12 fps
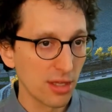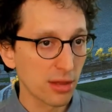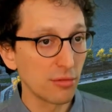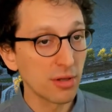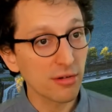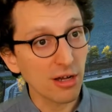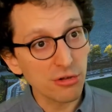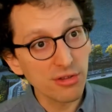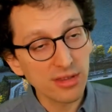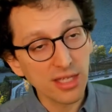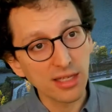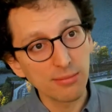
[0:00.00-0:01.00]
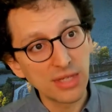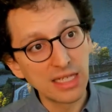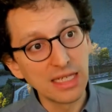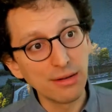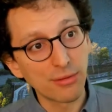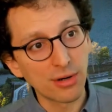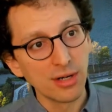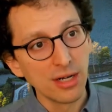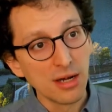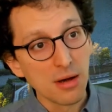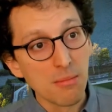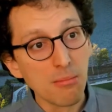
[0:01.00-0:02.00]
So instructions deliver
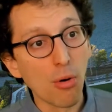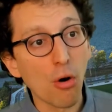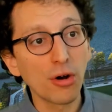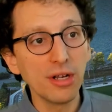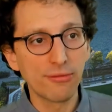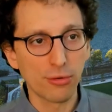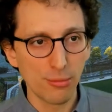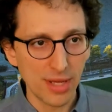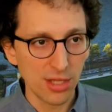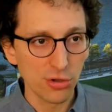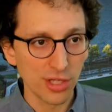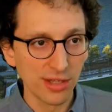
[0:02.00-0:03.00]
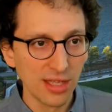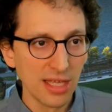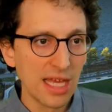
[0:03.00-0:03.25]
more information,